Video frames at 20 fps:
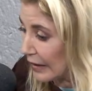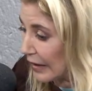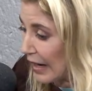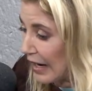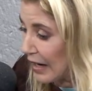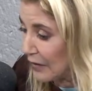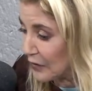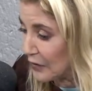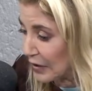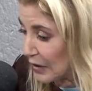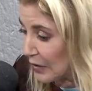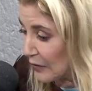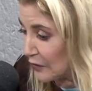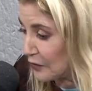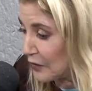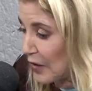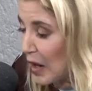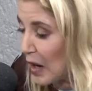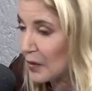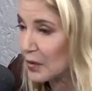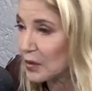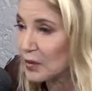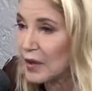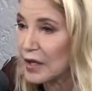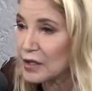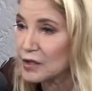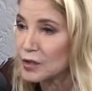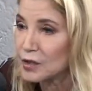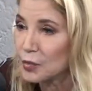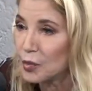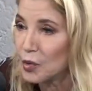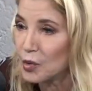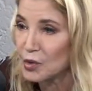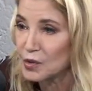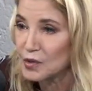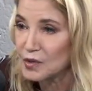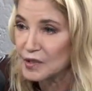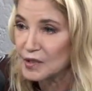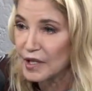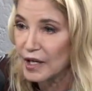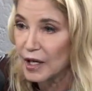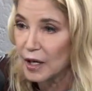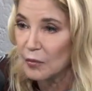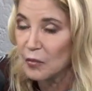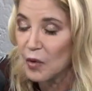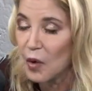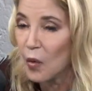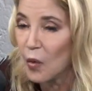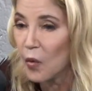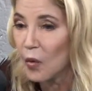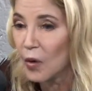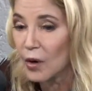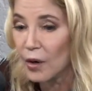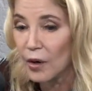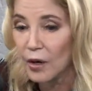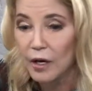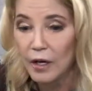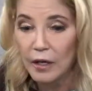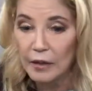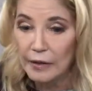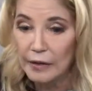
having a father that supports them, or,